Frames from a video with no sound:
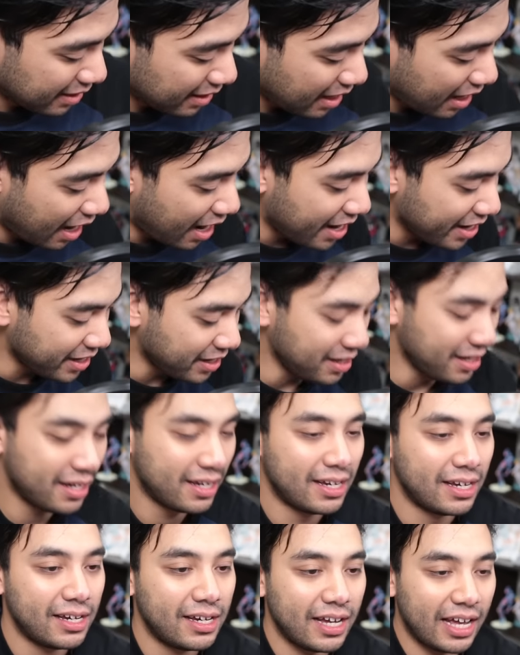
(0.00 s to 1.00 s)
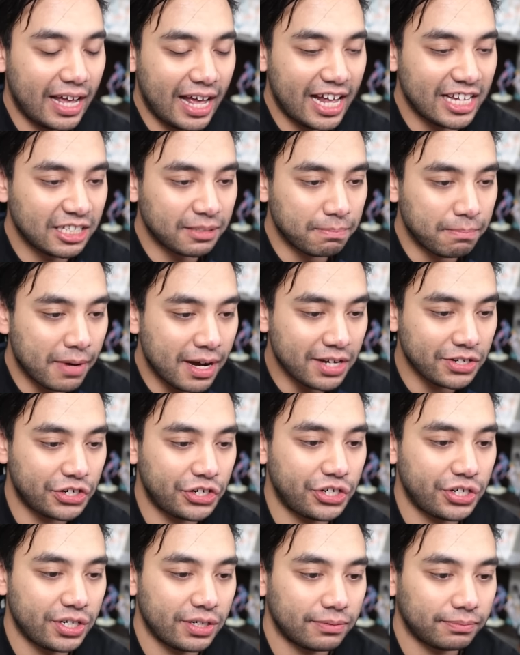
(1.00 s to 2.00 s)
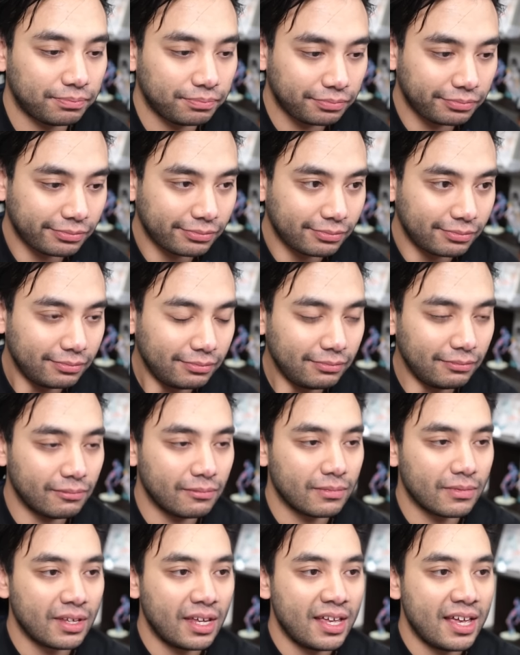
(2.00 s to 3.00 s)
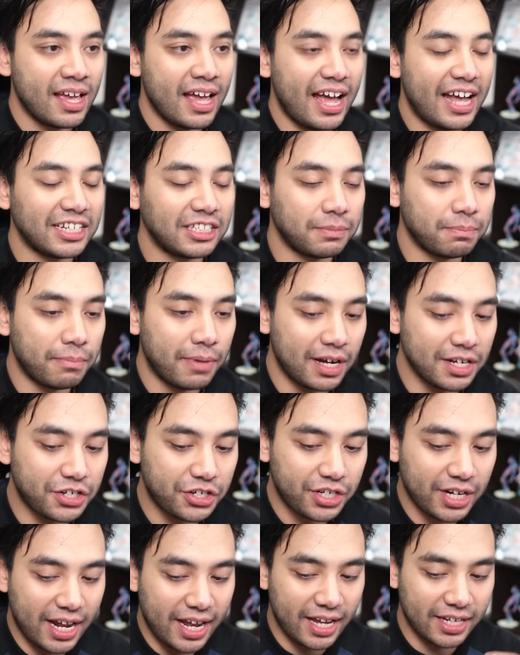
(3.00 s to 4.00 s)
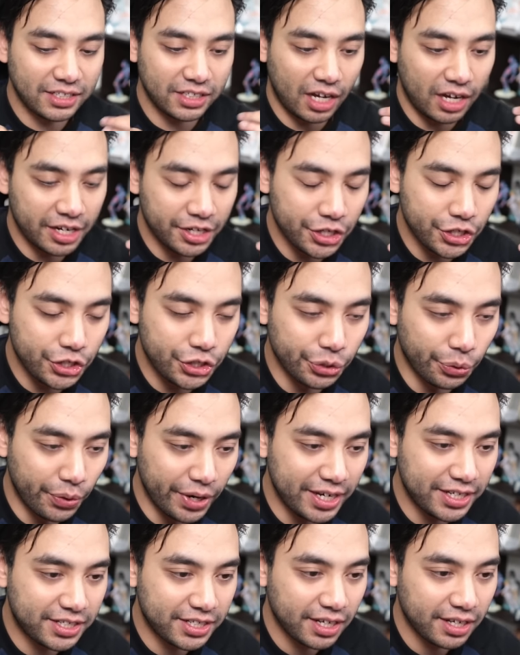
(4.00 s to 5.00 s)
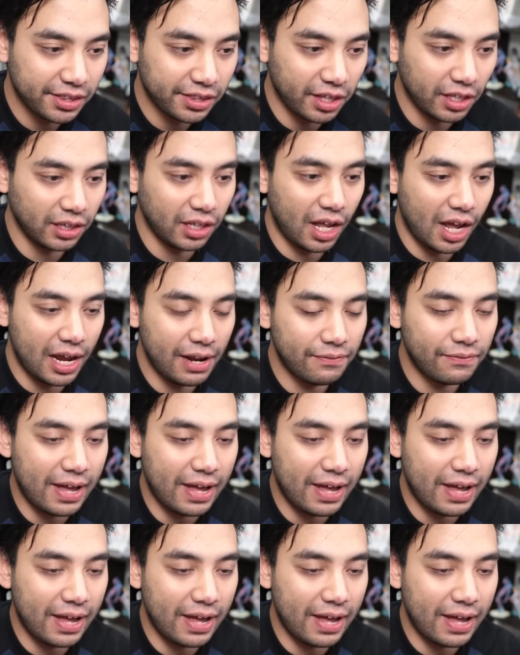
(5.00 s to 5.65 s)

I, as much as I enjoyed the live